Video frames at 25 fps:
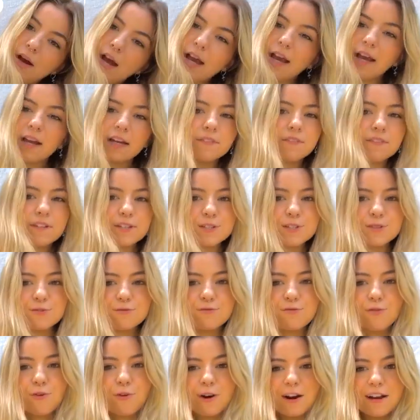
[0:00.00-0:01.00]
I had a
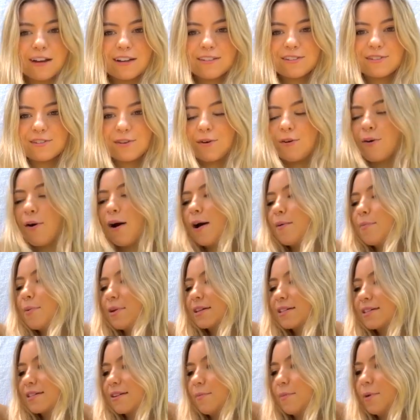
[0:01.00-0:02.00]
vision for it, so I
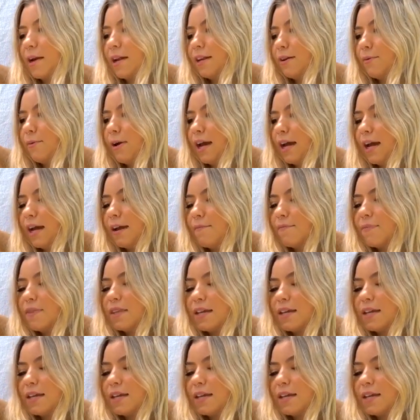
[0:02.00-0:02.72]
picked it up anyway.